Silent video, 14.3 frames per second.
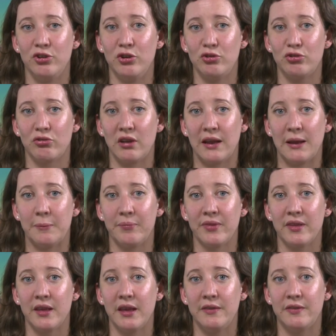neutrally
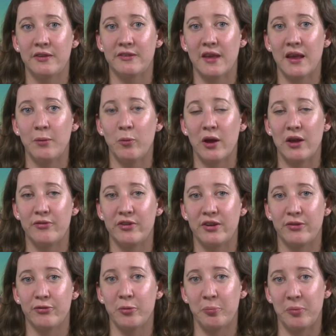in the same way for
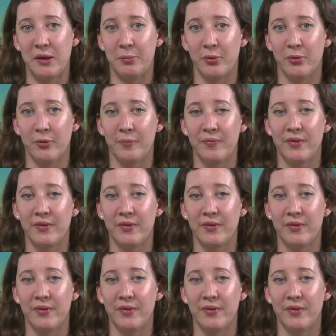different people,